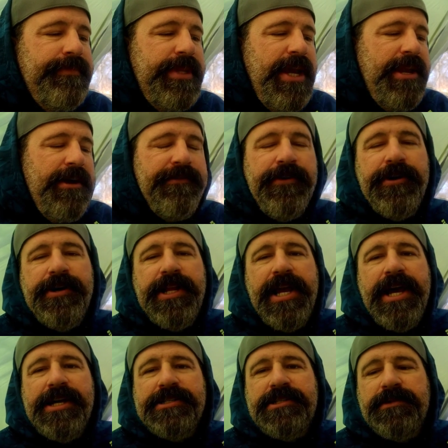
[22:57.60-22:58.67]
I've already
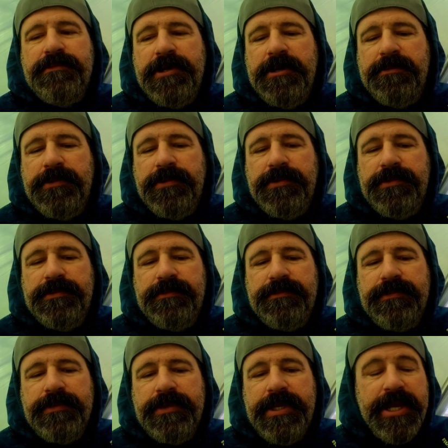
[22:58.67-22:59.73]
had some people
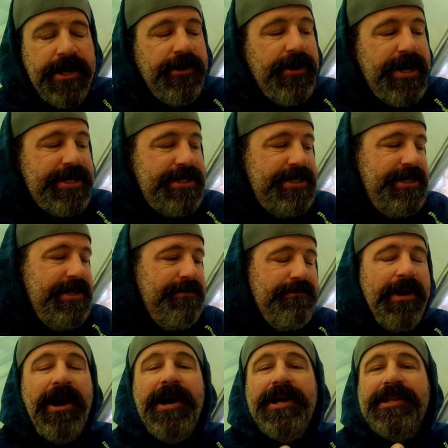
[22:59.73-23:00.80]
interested in
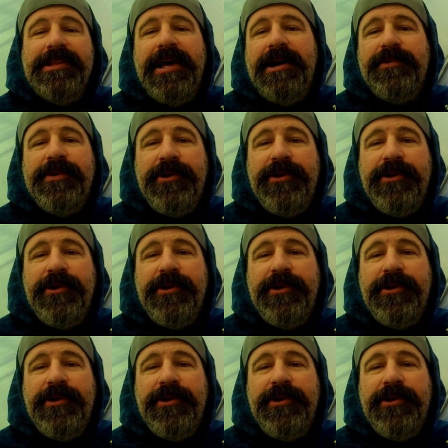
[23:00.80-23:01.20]
buying that one